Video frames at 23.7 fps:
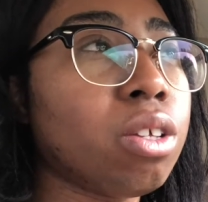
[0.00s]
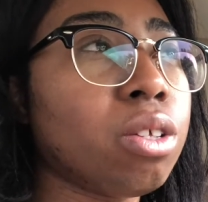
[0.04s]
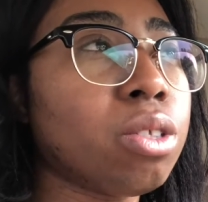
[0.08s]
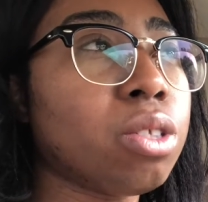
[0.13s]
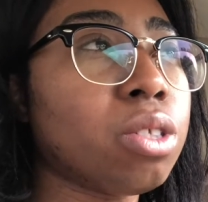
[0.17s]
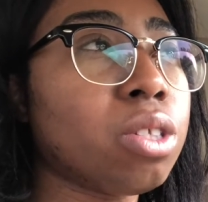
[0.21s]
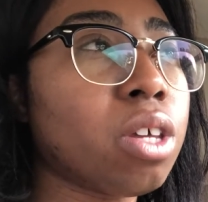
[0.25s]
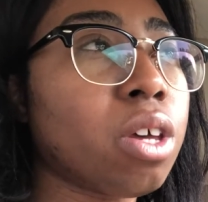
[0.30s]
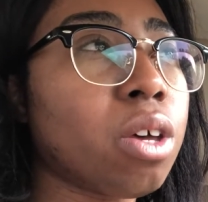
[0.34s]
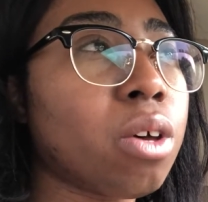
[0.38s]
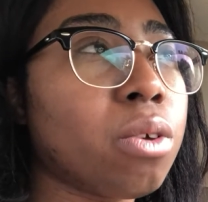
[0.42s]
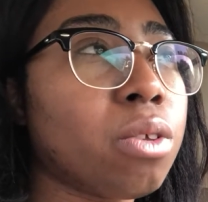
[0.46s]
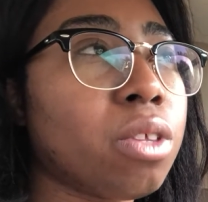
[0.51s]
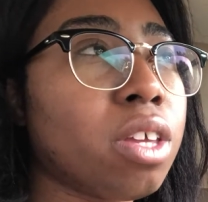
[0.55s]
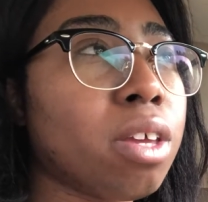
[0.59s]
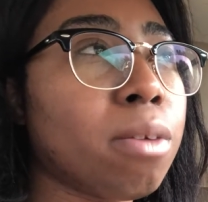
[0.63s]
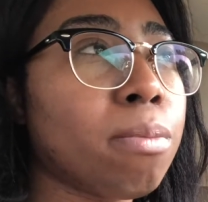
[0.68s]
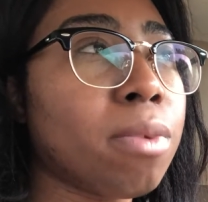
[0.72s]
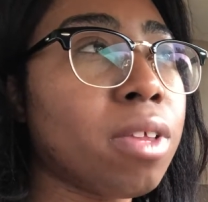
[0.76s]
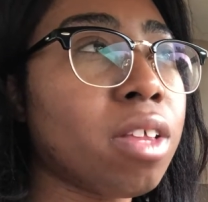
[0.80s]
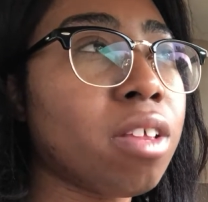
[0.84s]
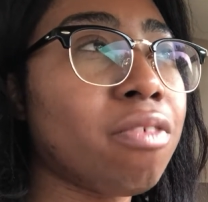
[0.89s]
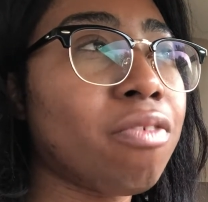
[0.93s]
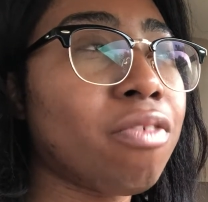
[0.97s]
So the
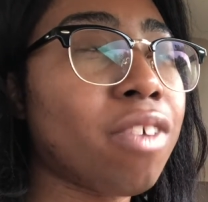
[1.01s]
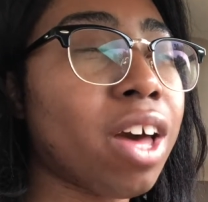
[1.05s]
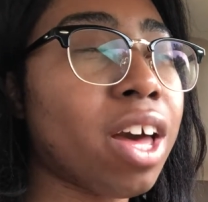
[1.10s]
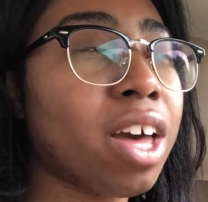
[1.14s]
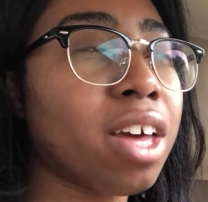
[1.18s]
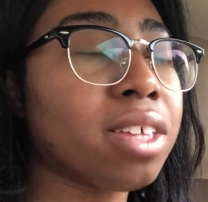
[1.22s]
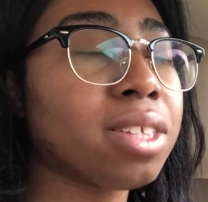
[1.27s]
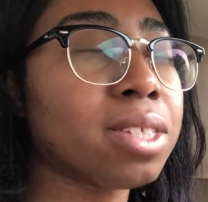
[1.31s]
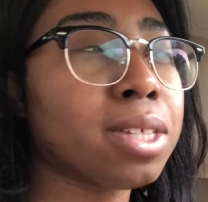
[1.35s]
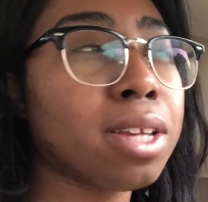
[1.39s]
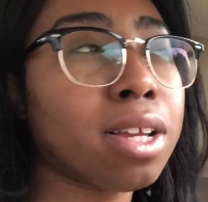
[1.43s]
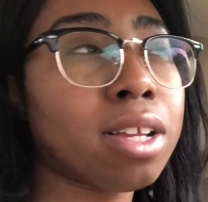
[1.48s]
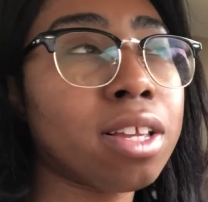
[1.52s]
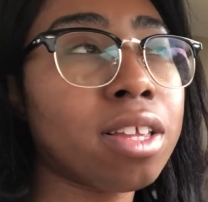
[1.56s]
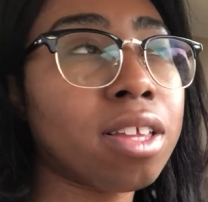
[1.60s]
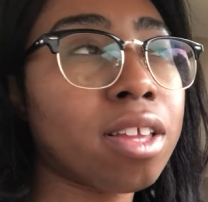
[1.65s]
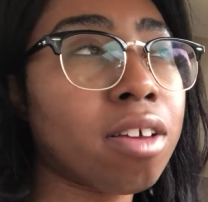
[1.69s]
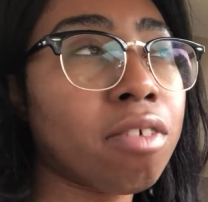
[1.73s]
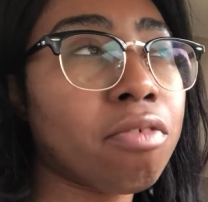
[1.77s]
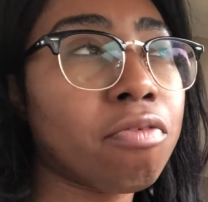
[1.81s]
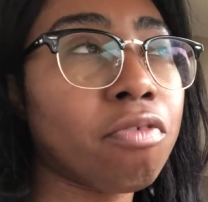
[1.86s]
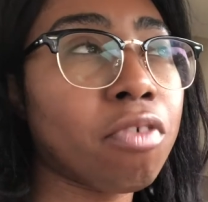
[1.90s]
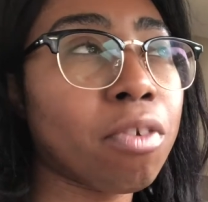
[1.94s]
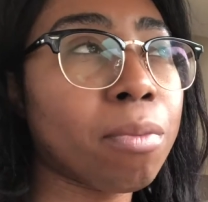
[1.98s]
Abilify is not
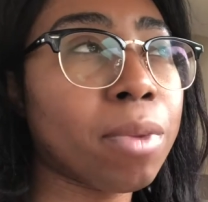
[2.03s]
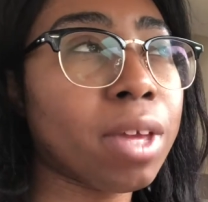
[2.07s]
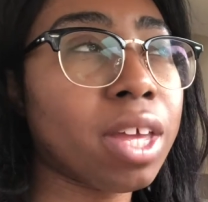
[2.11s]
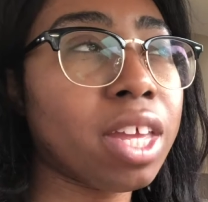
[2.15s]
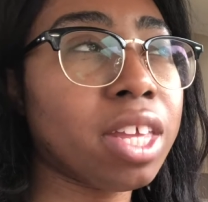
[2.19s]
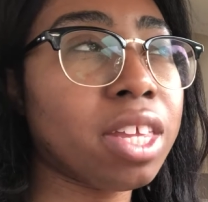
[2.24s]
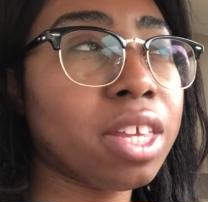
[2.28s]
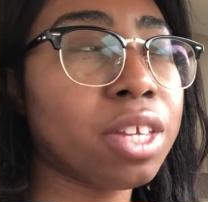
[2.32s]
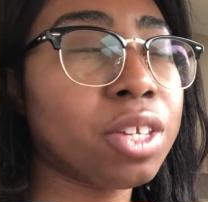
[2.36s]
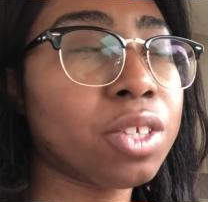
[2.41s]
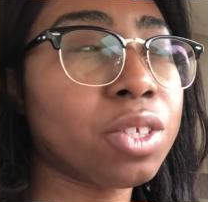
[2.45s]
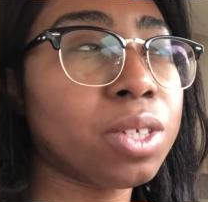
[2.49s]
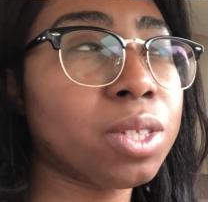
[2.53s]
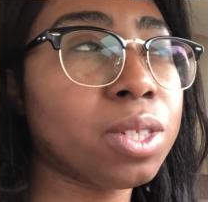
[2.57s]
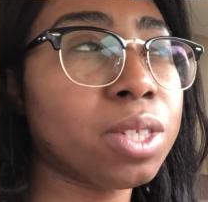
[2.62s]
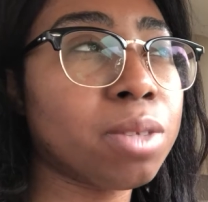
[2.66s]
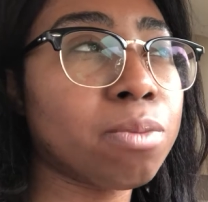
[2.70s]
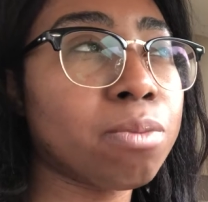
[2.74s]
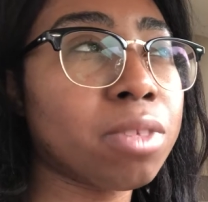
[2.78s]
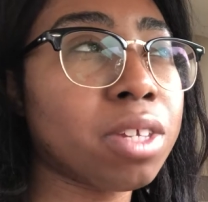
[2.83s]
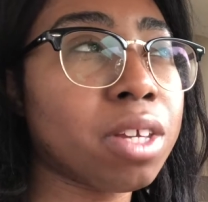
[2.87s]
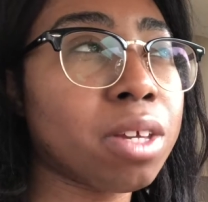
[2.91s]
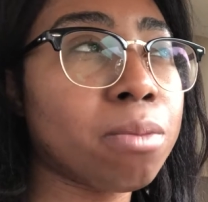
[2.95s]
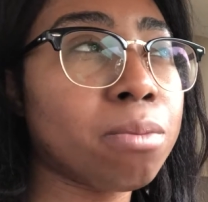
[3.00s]
enough for my ADHD
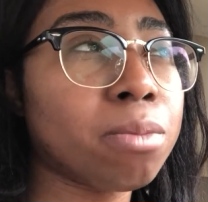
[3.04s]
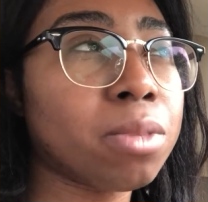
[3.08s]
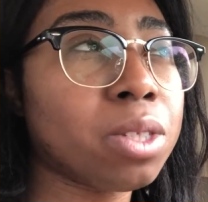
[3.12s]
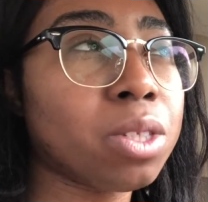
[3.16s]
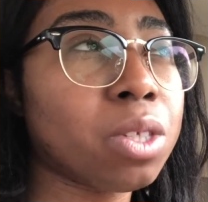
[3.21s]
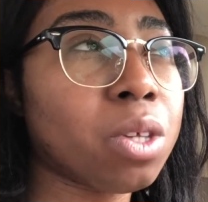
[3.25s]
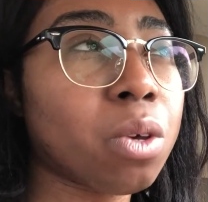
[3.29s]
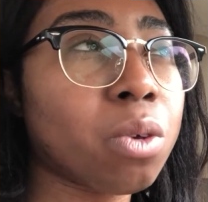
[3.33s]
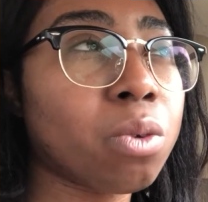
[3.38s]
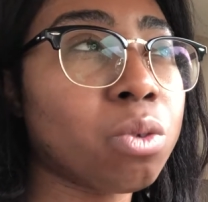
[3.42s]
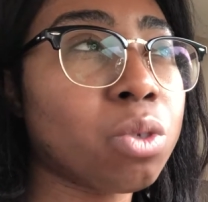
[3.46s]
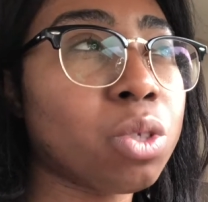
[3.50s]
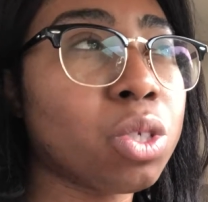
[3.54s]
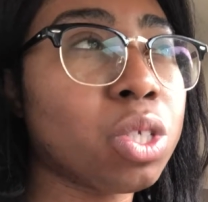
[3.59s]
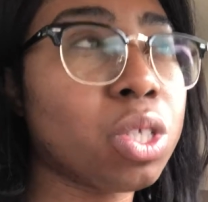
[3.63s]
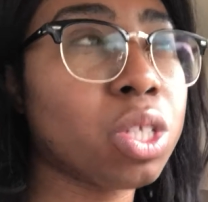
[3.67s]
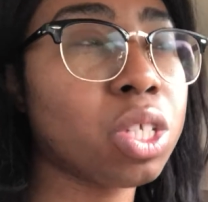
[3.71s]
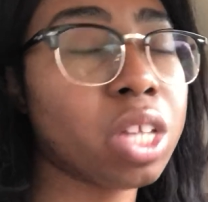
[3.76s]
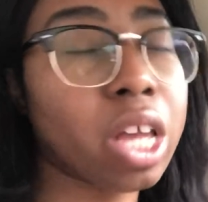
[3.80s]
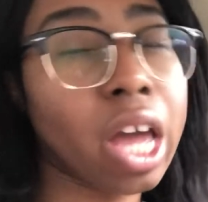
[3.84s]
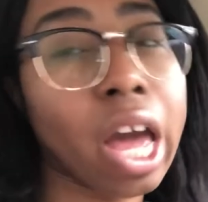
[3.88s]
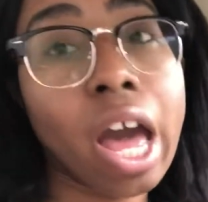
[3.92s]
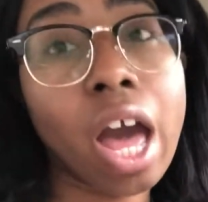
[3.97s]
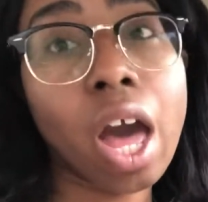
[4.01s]
symptoms. So
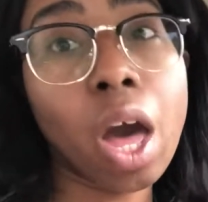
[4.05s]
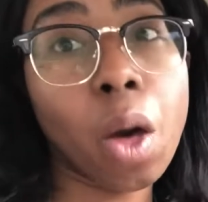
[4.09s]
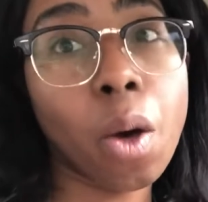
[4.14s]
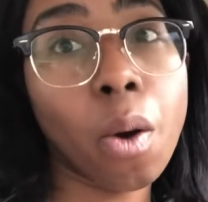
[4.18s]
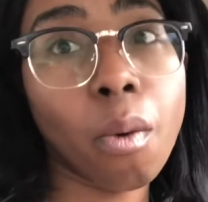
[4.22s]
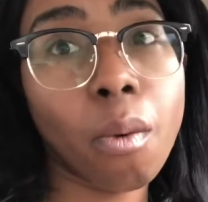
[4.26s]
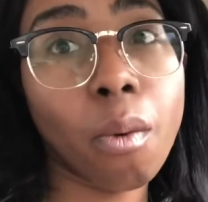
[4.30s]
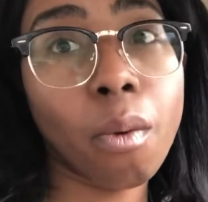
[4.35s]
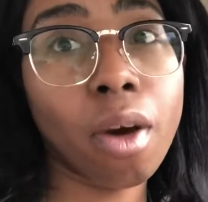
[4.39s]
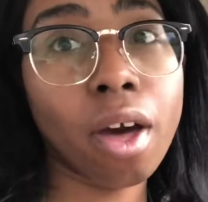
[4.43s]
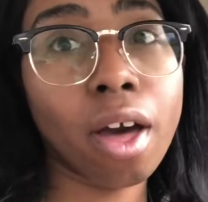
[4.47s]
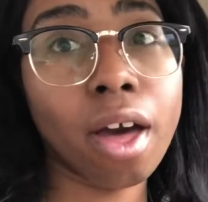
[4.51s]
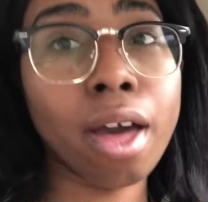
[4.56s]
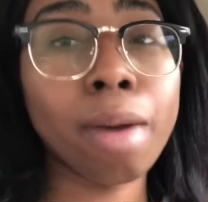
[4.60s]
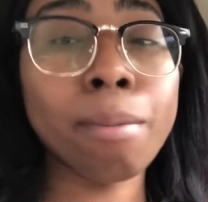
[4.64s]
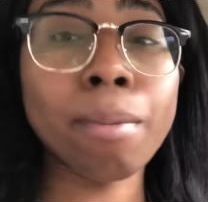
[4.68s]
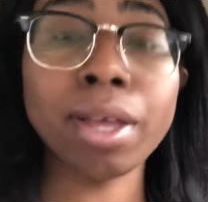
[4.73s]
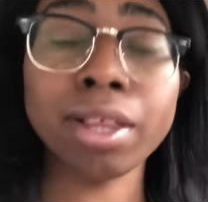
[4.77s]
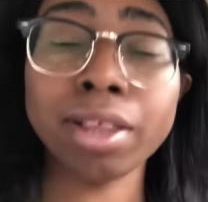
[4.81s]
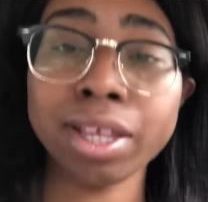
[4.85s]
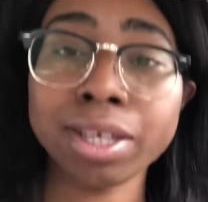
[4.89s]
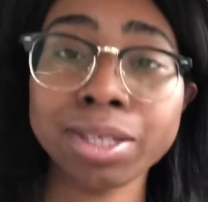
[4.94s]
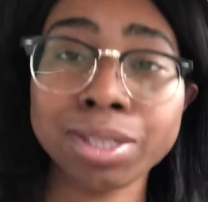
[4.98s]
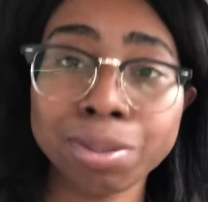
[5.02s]
now I'm
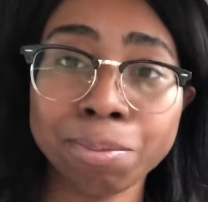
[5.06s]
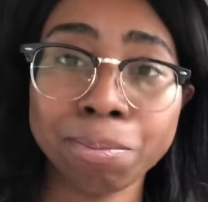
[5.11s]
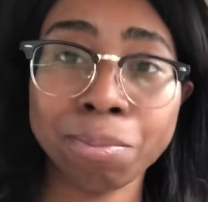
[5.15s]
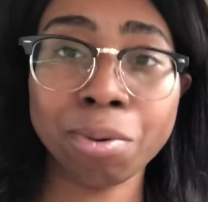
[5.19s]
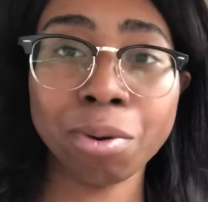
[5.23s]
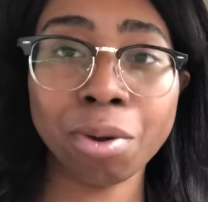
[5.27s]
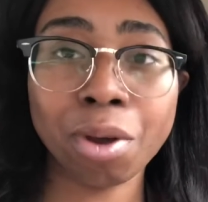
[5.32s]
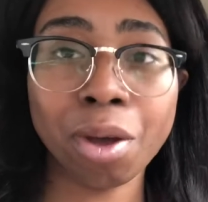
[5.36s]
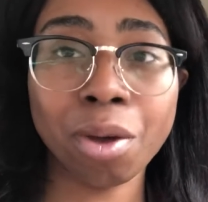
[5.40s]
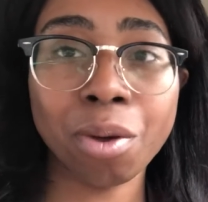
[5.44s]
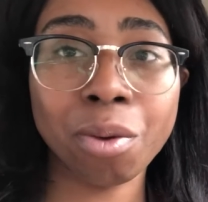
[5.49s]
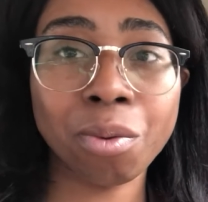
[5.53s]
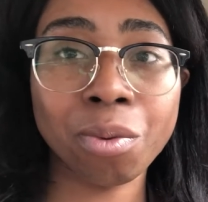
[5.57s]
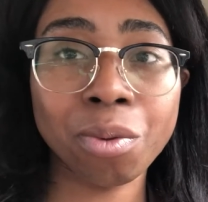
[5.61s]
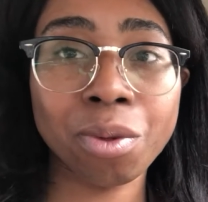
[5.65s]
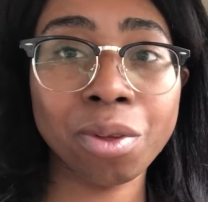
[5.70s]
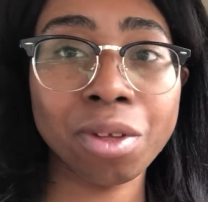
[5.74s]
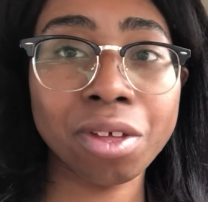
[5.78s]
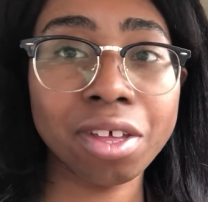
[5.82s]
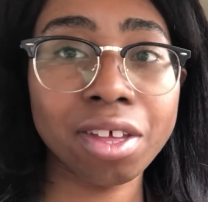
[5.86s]
on Lexapro.